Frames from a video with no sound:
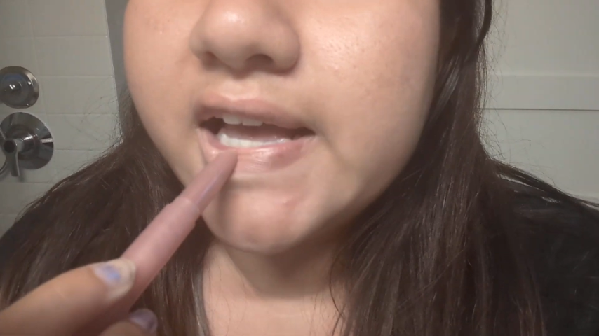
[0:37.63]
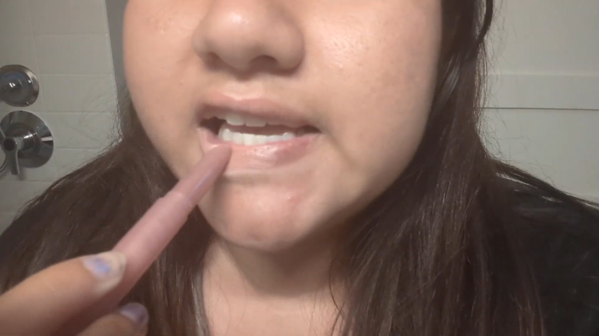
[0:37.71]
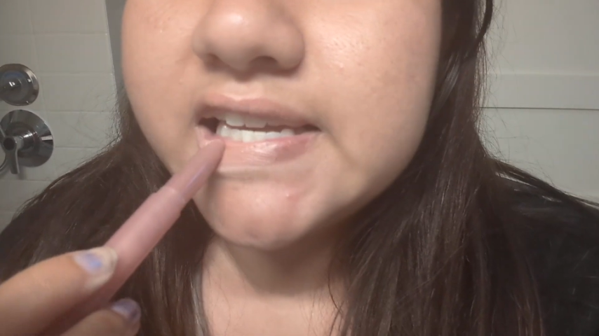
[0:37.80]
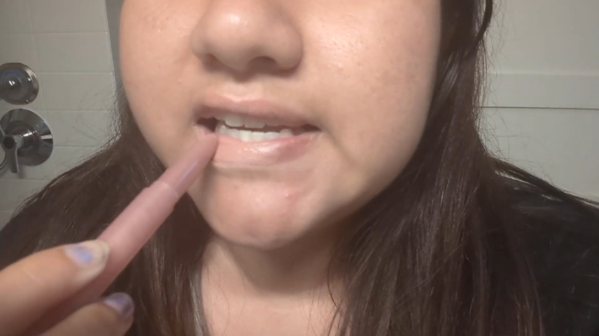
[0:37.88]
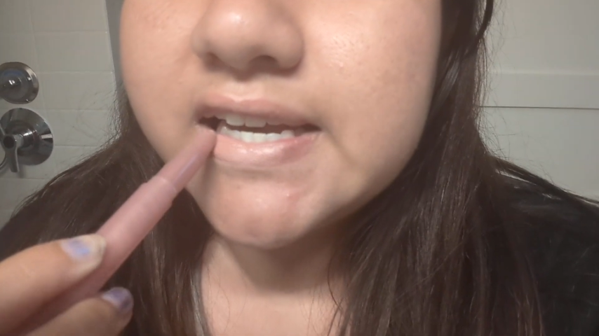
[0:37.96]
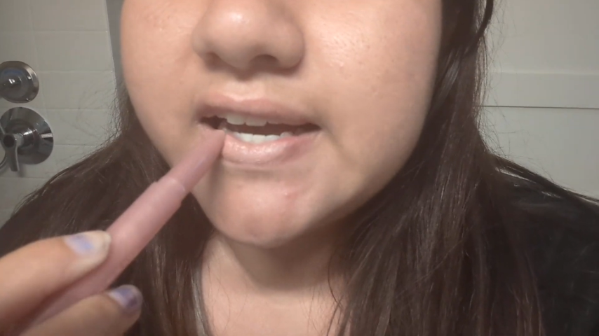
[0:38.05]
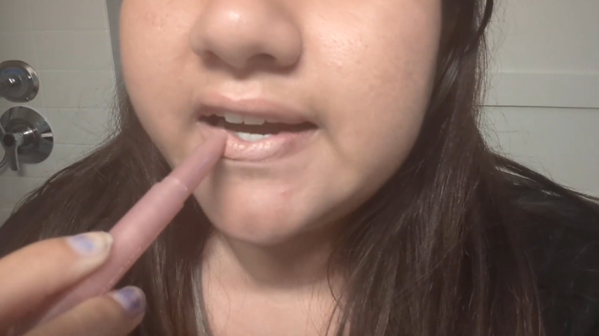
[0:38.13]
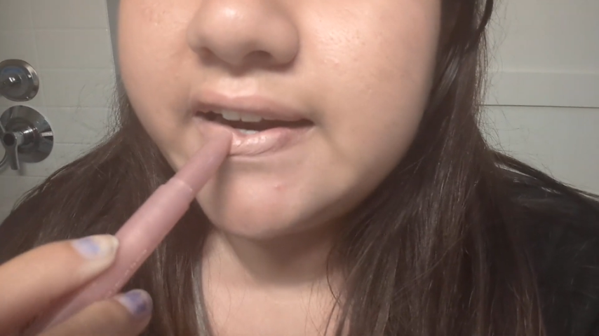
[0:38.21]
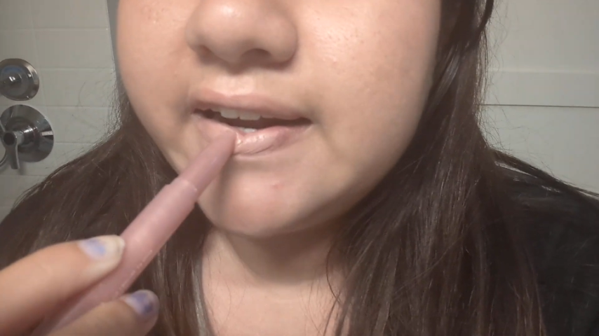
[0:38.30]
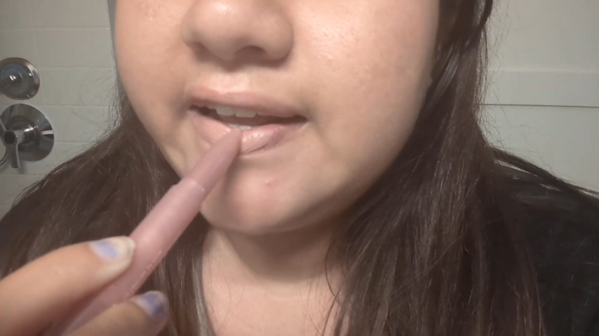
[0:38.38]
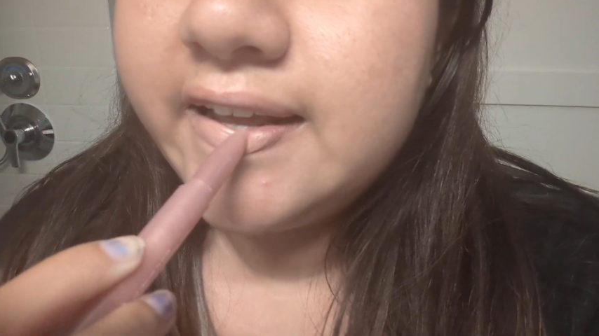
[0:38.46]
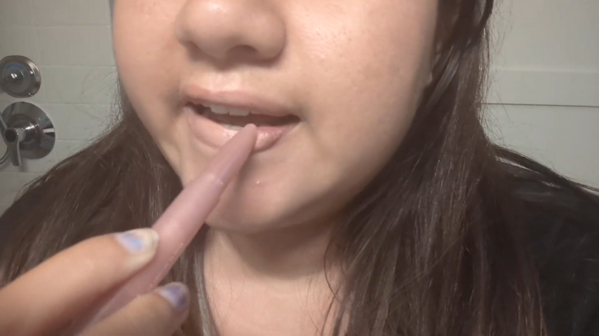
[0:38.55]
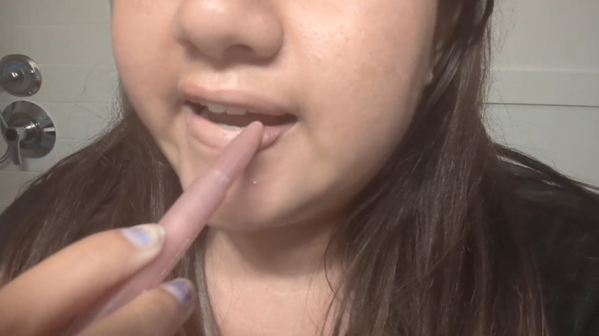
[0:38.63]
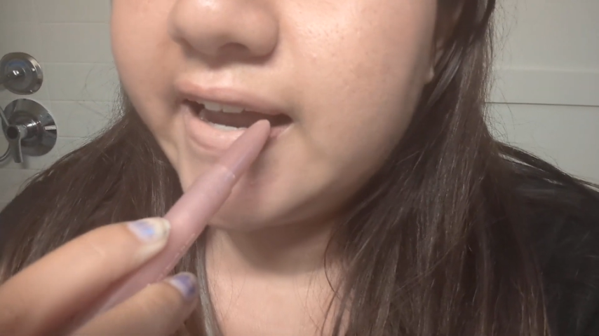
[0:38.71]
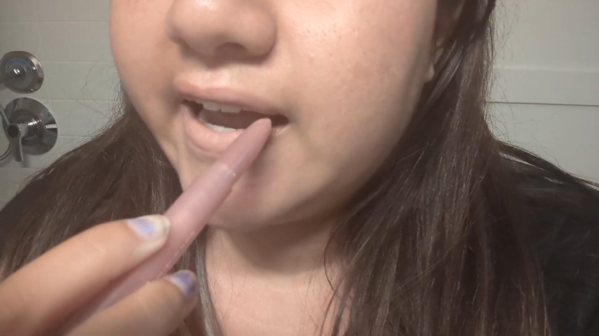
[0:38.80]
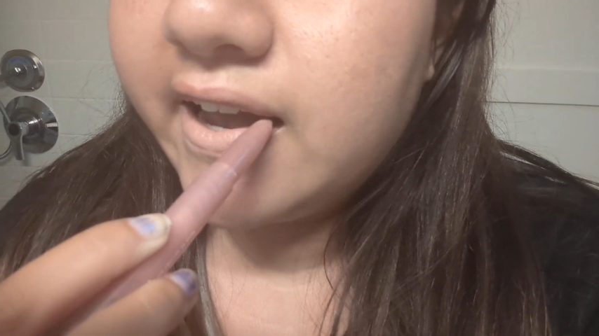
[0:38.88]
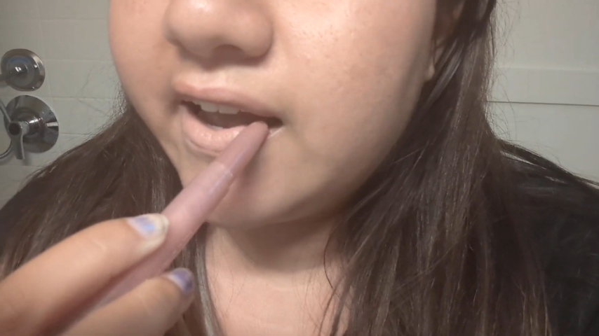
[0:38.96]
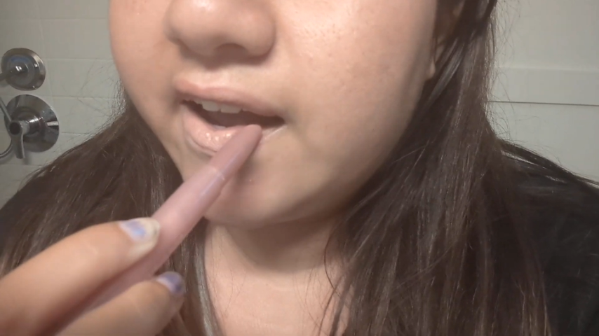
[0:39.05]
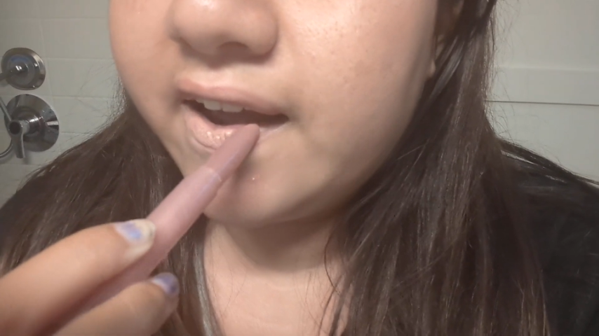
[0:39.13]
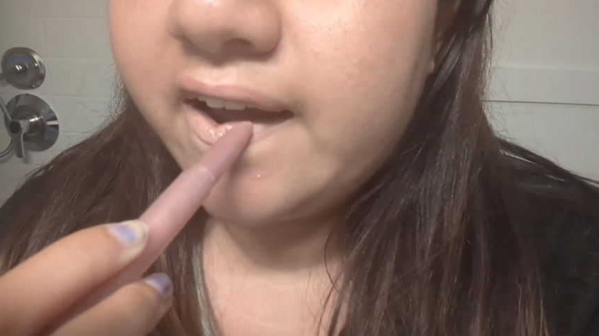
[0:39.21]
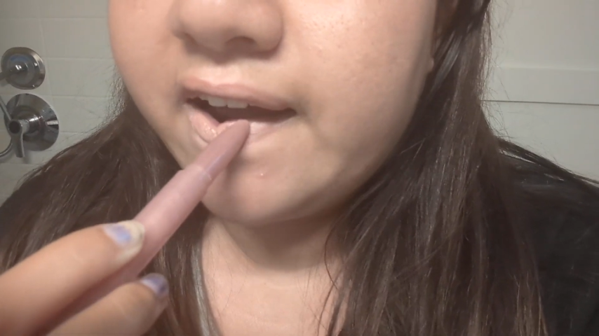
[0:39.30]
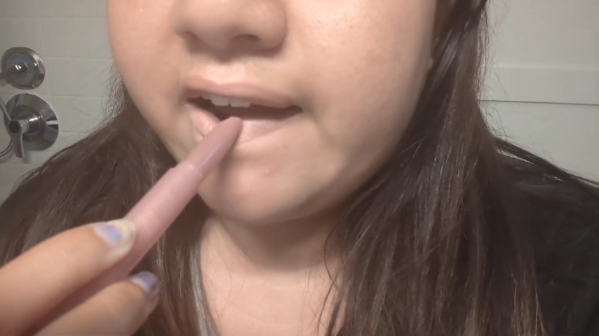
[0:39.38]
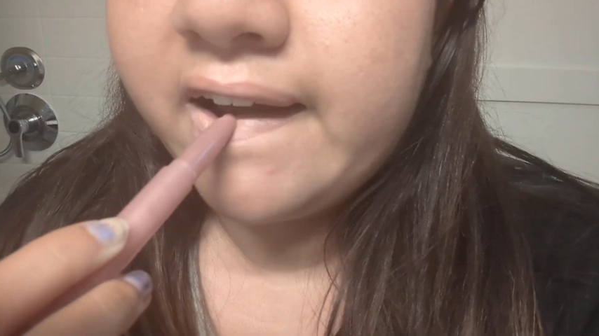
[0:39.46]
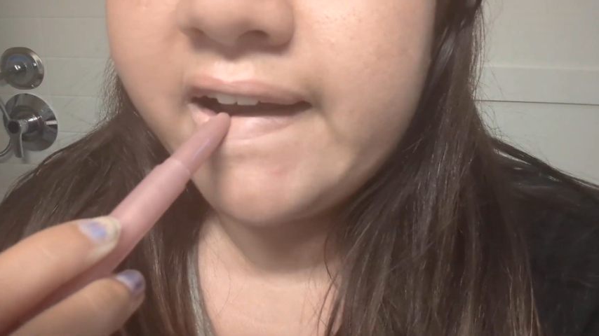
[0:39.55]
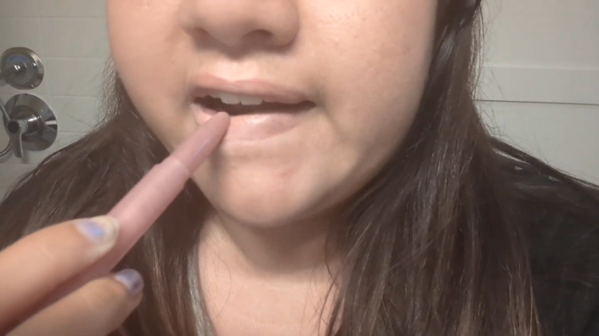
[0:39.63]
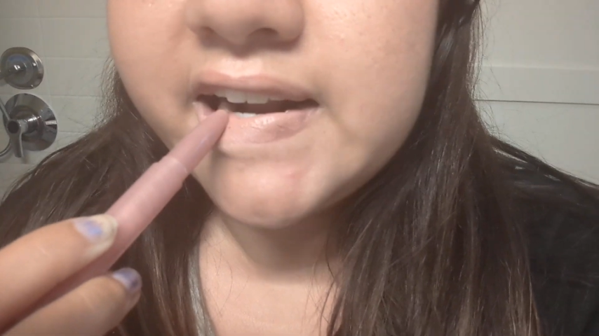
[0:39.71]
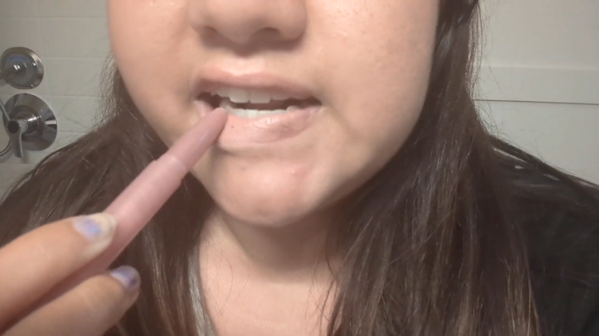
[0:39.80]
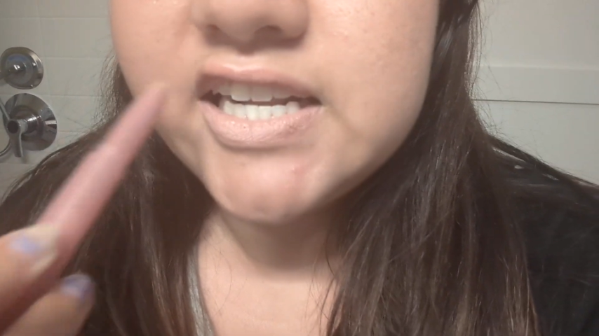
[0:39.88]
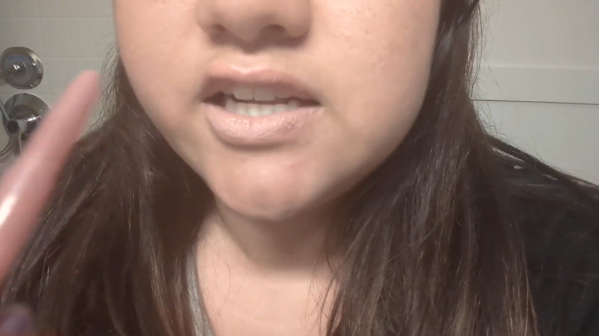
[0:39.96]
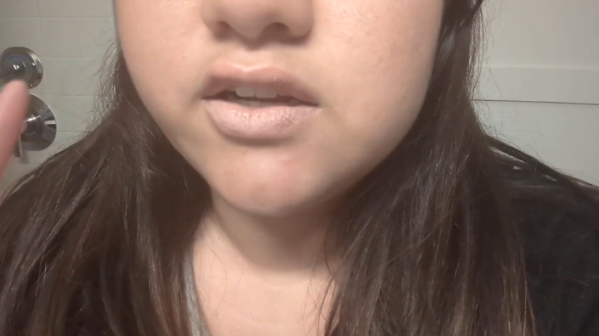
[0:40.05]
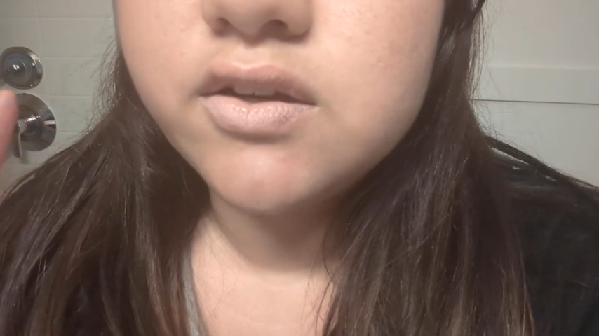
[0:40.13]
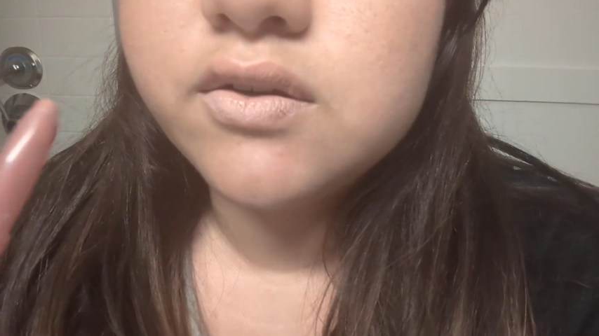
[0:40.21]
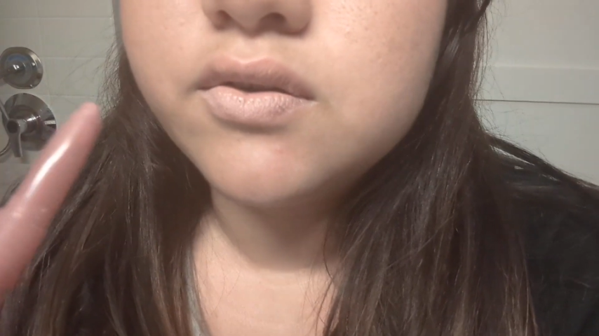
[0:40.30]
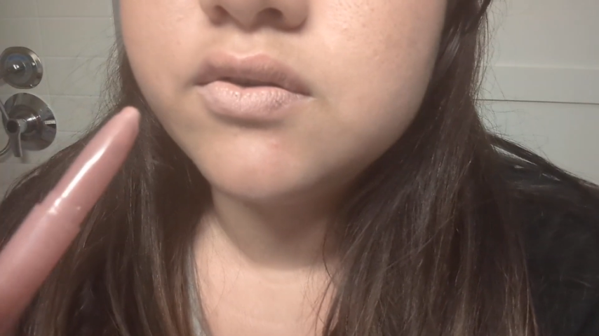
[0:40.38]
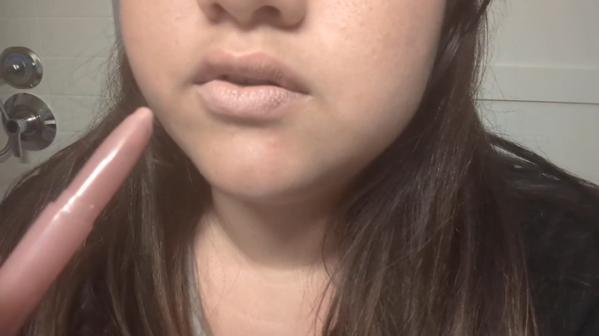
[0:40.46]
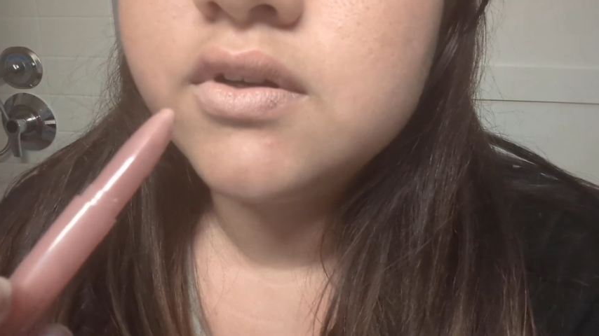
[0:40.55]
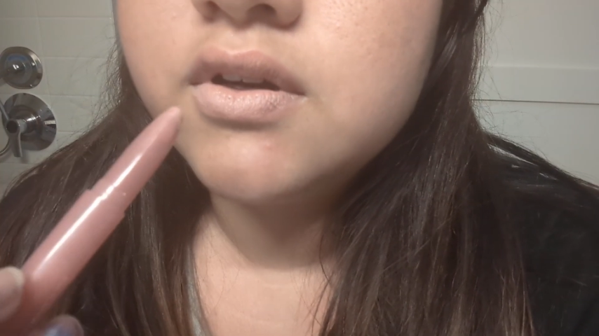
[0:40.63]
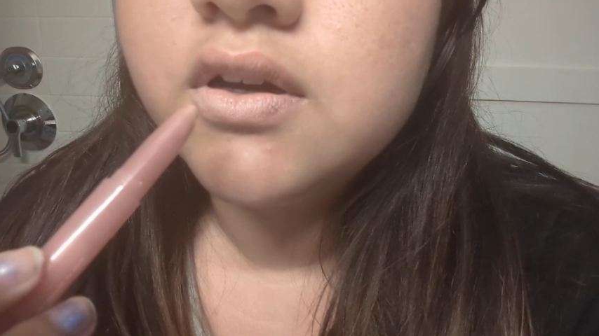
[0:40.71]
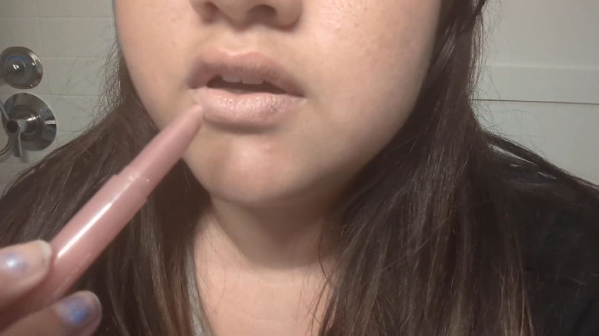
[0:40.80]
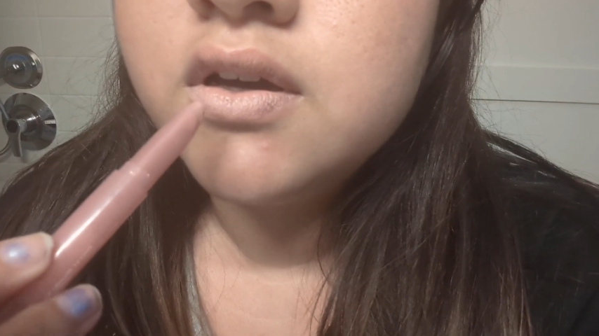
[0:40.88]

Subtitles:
It's kind of like nude.